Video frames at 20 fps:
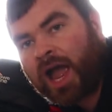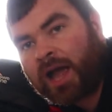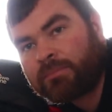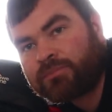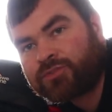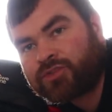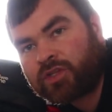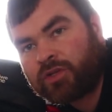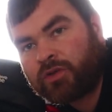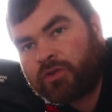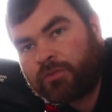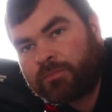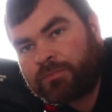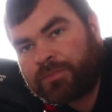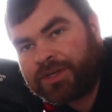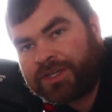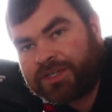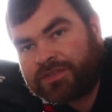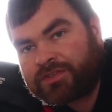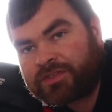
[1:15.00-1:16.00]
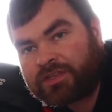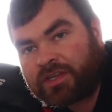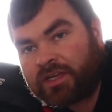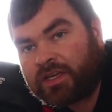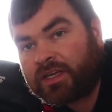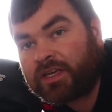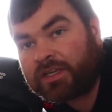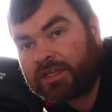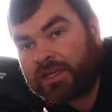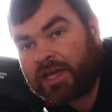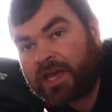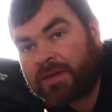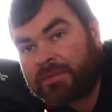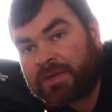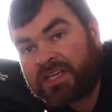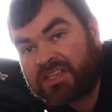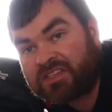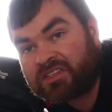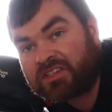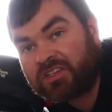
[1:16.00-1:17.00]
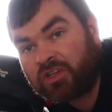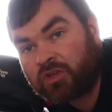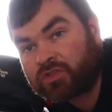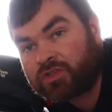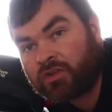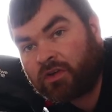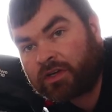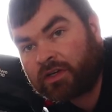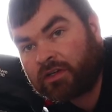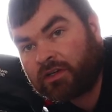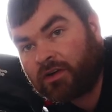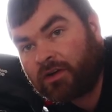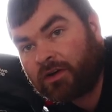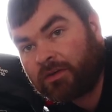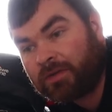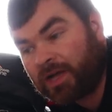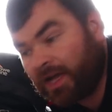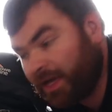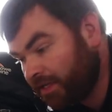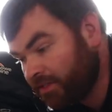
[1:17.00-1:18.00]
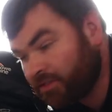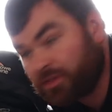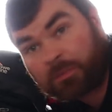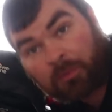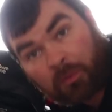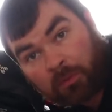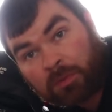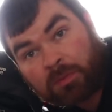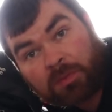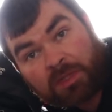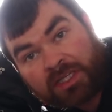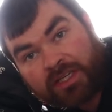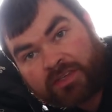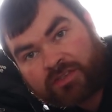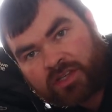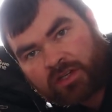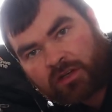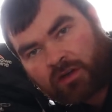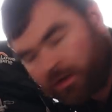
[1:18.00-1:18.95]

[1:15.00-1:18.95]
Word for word: Absolute beast. Yeah, it looks like a lot, and it probably is a